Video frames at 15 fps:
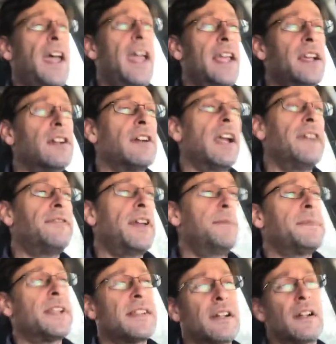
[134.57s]
Anchor
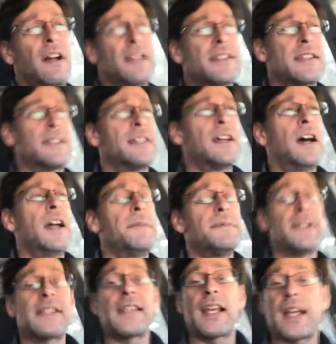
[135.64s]
FM doesn't cost a dime,
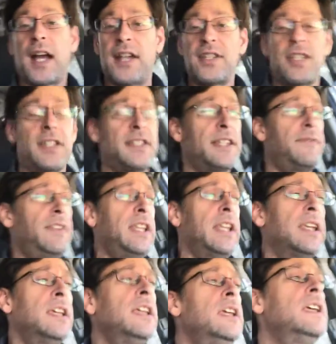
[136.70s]
just like
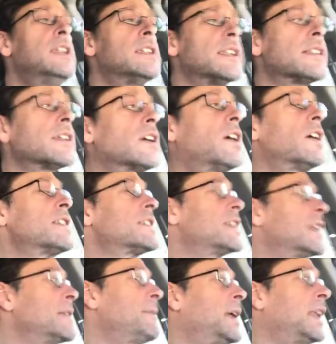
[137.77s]
IGTV doesn't cost
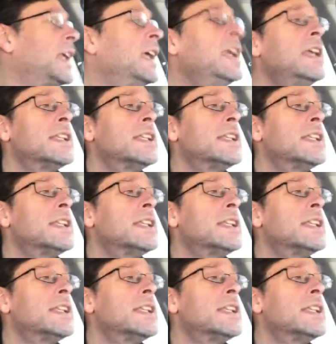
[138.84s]
any money.